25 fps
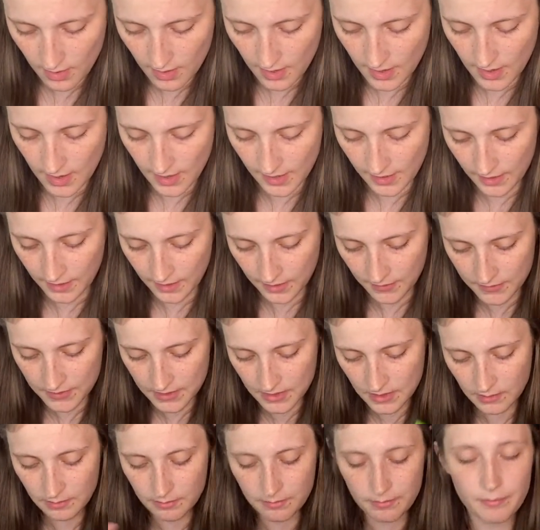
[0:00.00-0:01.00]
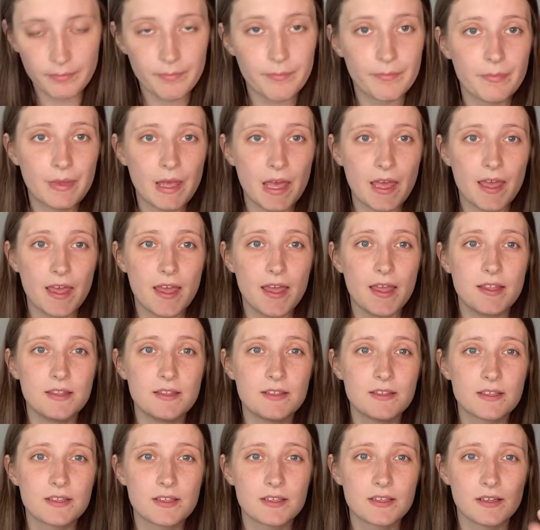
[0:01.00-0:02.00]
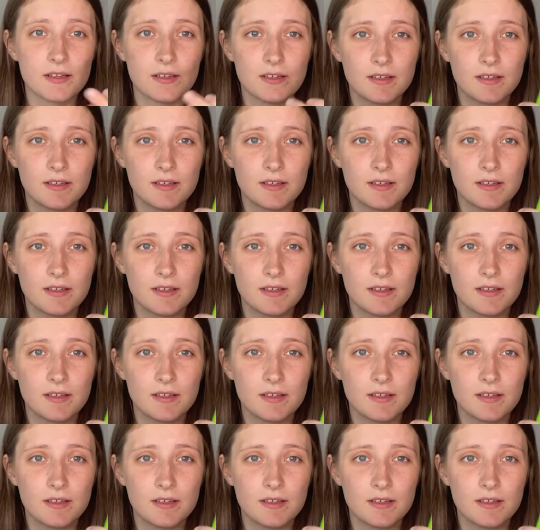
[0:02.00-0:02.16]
I have some pens.